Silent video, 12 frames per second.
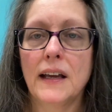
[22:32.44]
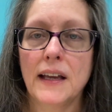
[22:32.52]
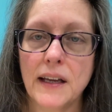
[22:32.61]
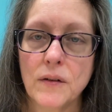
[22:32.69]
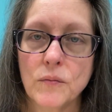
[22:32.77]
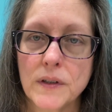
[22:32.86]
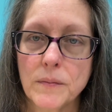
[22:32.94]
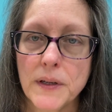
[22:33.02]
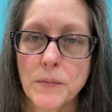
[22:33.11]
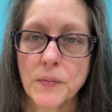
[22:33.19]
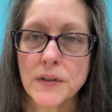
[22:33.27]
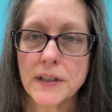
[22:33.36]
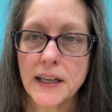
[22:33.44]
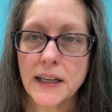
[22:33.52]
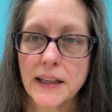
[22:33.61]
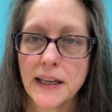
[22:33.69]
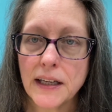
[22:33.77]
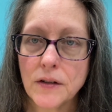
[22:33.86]
And when people say
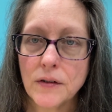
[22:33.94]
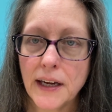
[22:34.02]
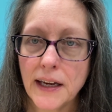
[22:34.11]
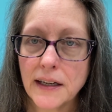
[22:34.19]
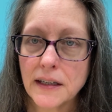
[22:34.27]
that you can't